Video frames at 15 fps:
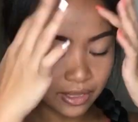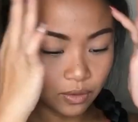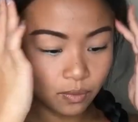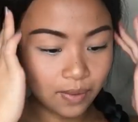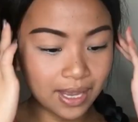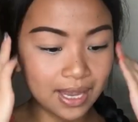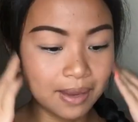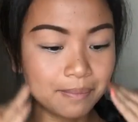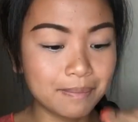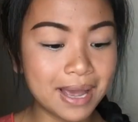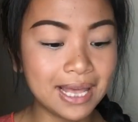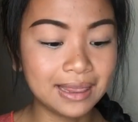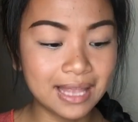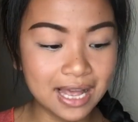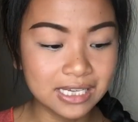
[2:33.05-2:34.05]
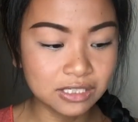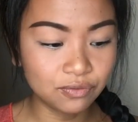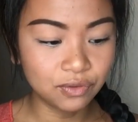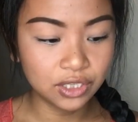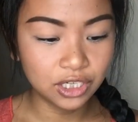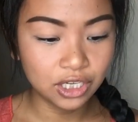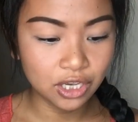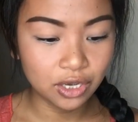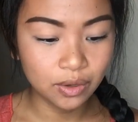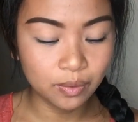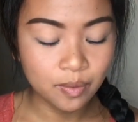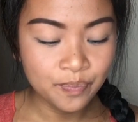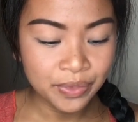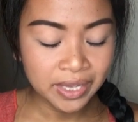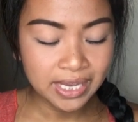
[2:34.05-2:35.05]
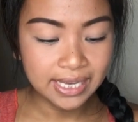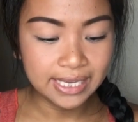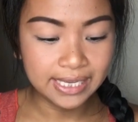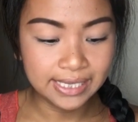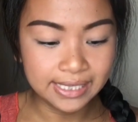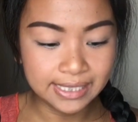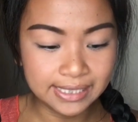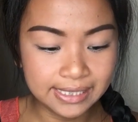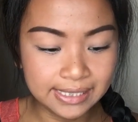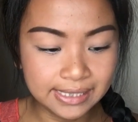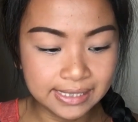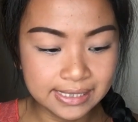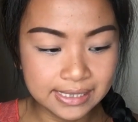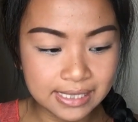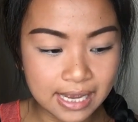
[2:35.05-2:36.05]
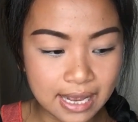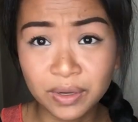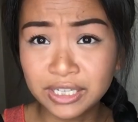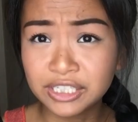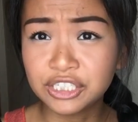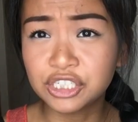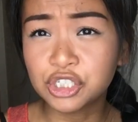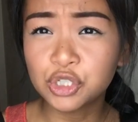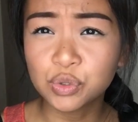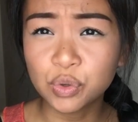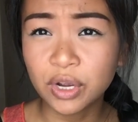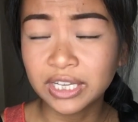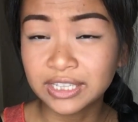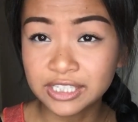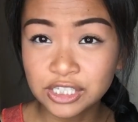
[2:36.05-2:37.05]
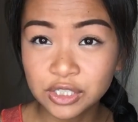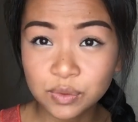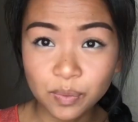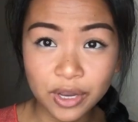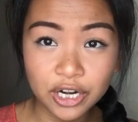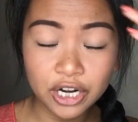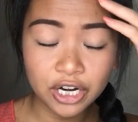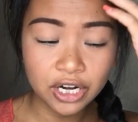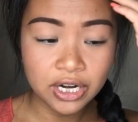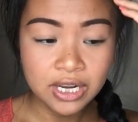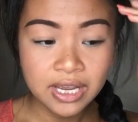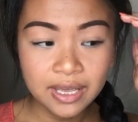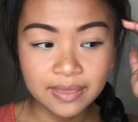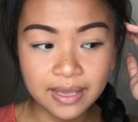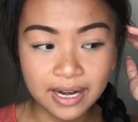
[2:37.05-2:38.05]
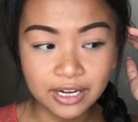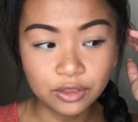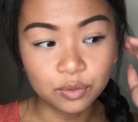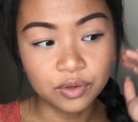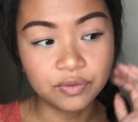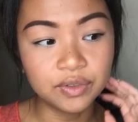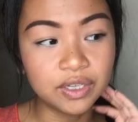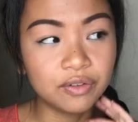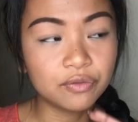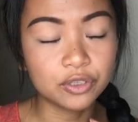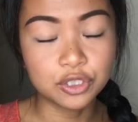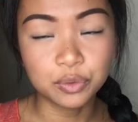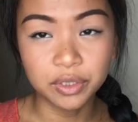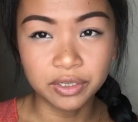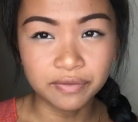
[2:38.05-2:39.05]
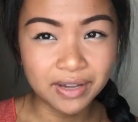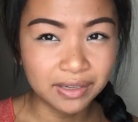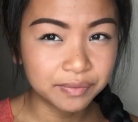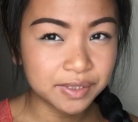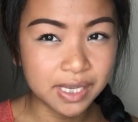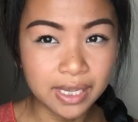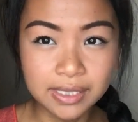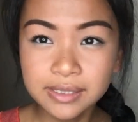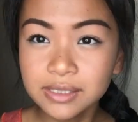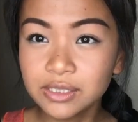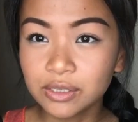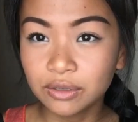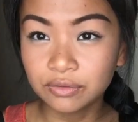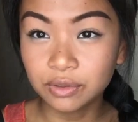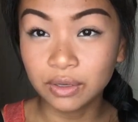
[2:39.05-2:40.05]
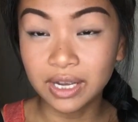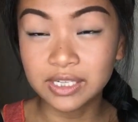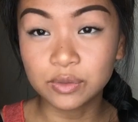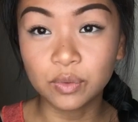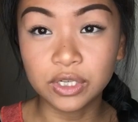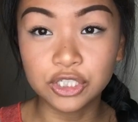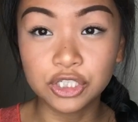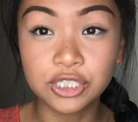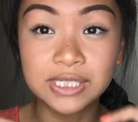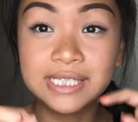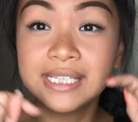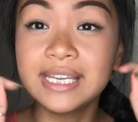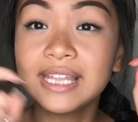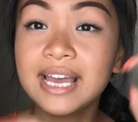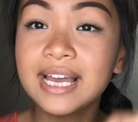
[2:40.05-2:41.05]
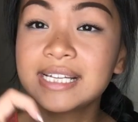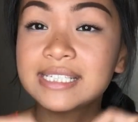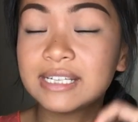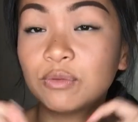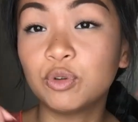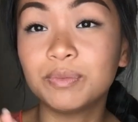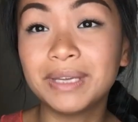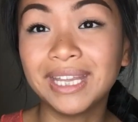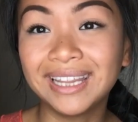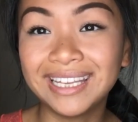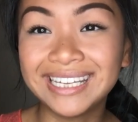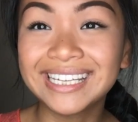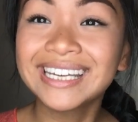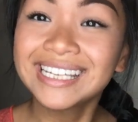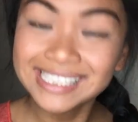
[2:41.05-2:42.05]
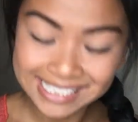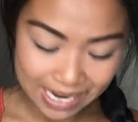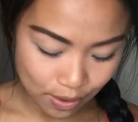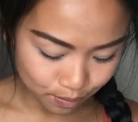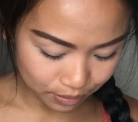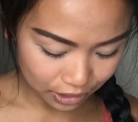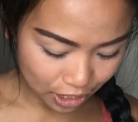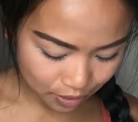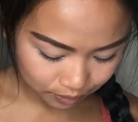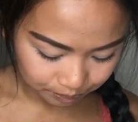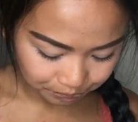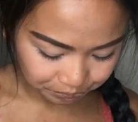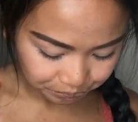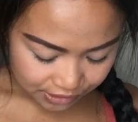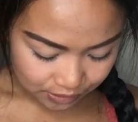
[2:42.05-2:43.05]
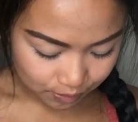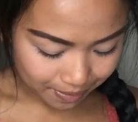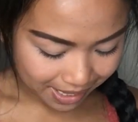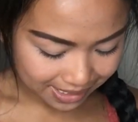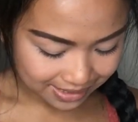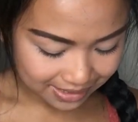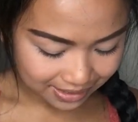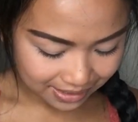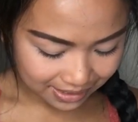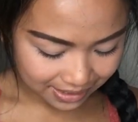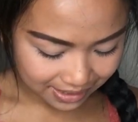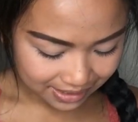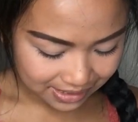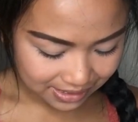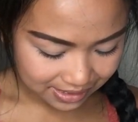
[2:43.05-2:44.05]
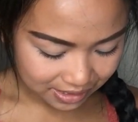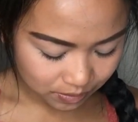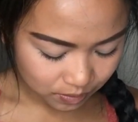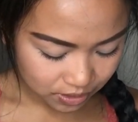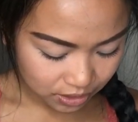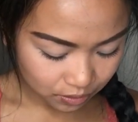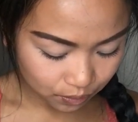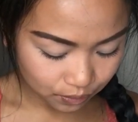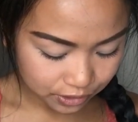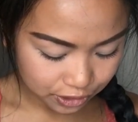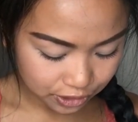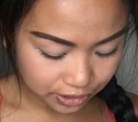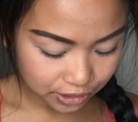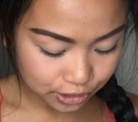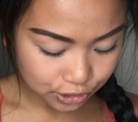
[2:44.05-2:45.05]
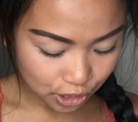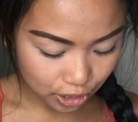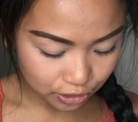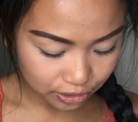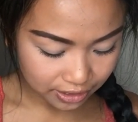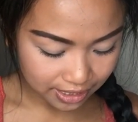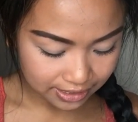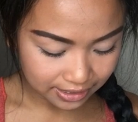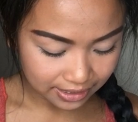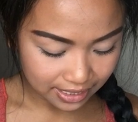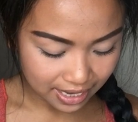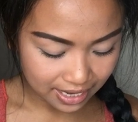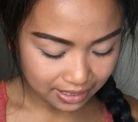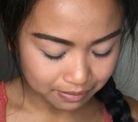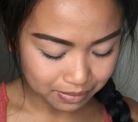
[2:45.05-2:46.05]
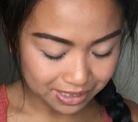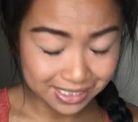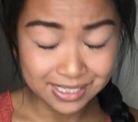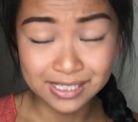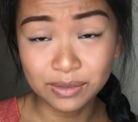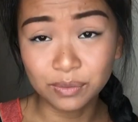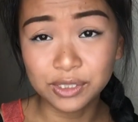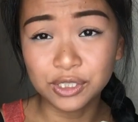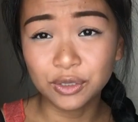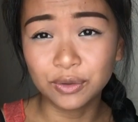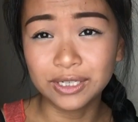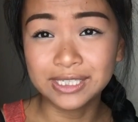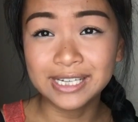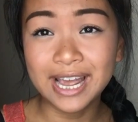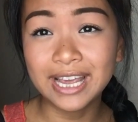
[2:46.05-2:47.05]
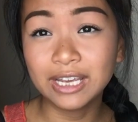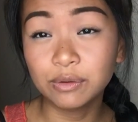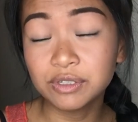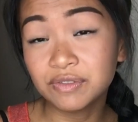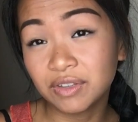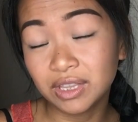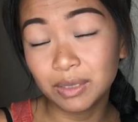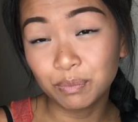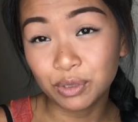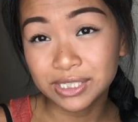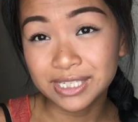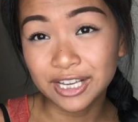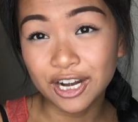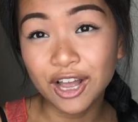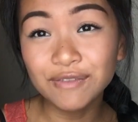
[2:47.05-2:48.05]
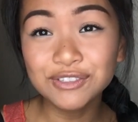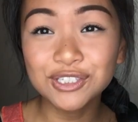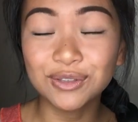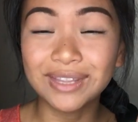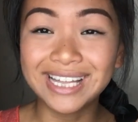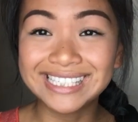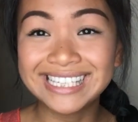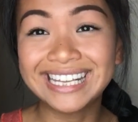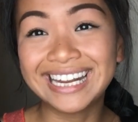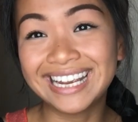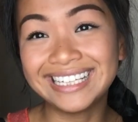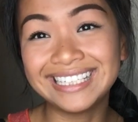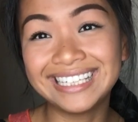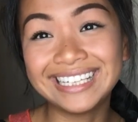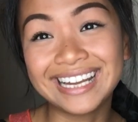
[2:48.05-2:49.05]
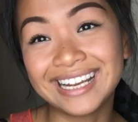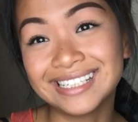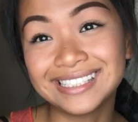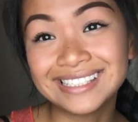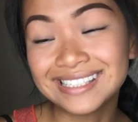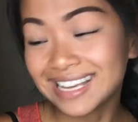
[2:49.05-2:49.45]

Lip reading: By the way, my last video is go ahead and destroy the sweater that I thrifted for 25 cents. So if you guys want to see that, it will be linked down below. So back to this. This was originally $1.99, but since it was a green tag, it was 50% off, so that's 99